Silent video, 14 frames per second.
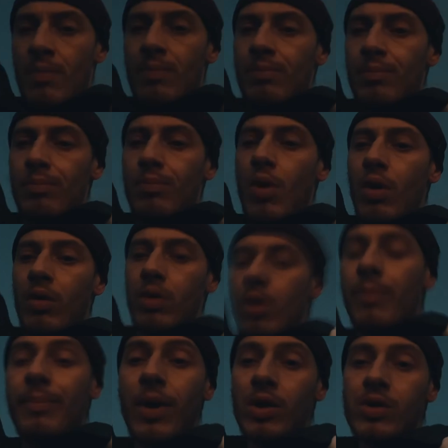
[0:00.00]
moral or
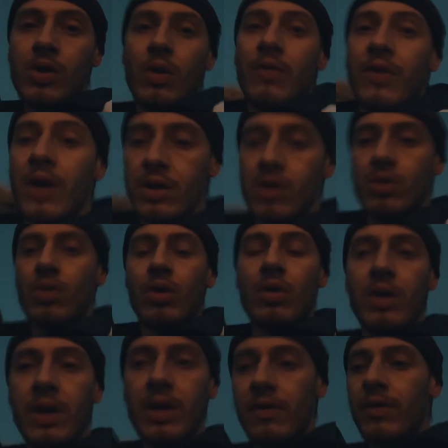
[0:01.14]
motto of that story
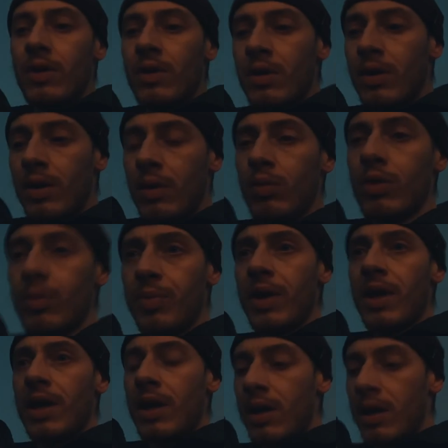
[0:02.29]
even would
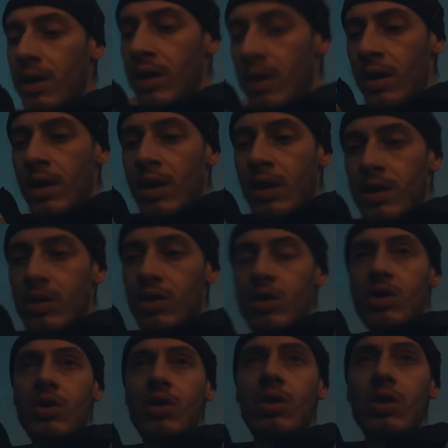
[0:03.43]
be to just
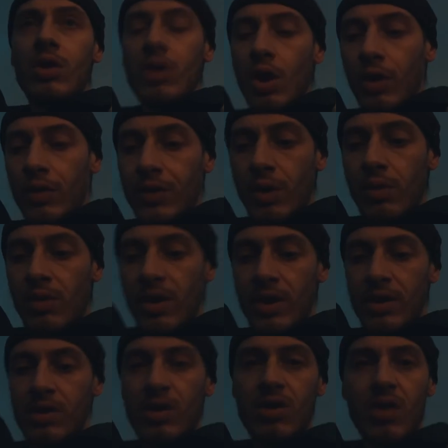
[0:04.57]
not do things
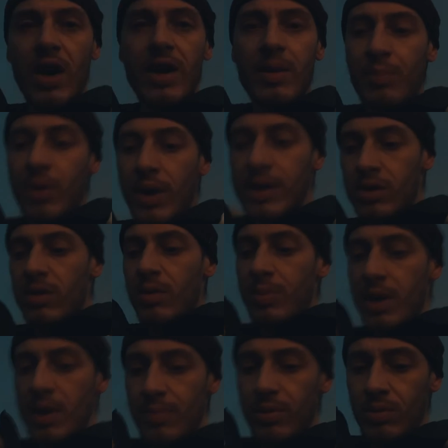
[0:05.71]
to try and impress other
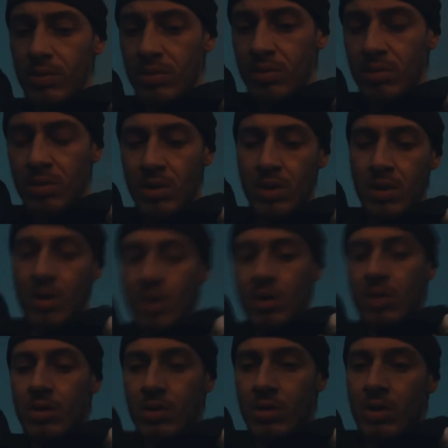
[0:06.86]
people,
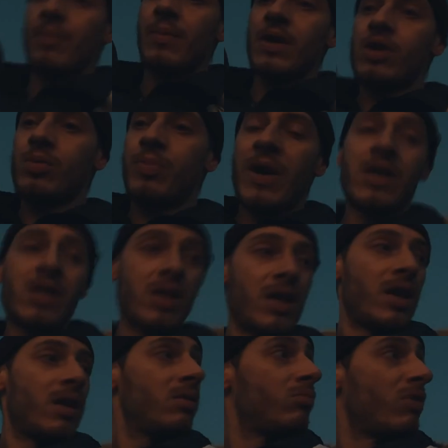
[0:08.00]
especially
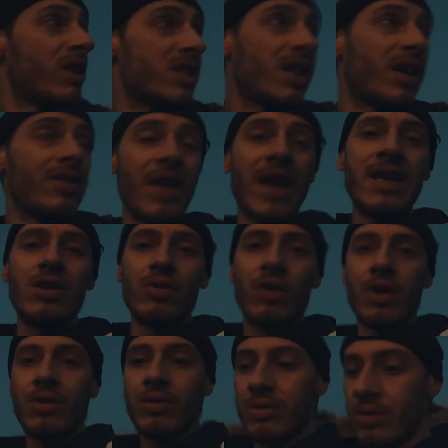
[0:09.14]
when it's that
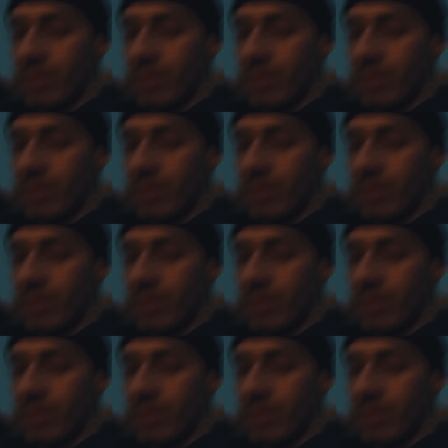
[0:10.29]
dangerous,